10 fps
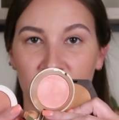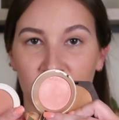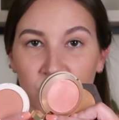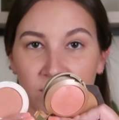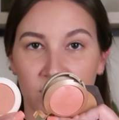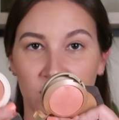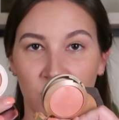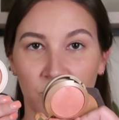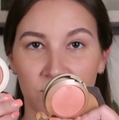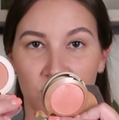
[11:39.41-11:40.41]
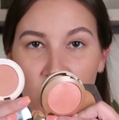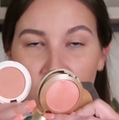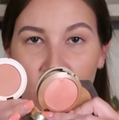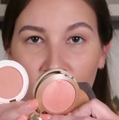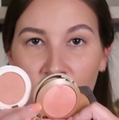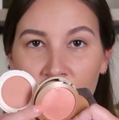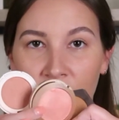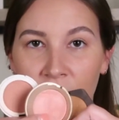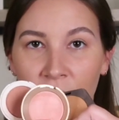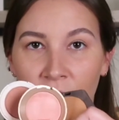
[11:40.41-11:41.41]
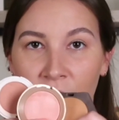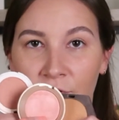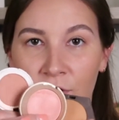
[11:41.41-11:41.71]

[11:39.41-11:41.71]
So you can see a little bit darker of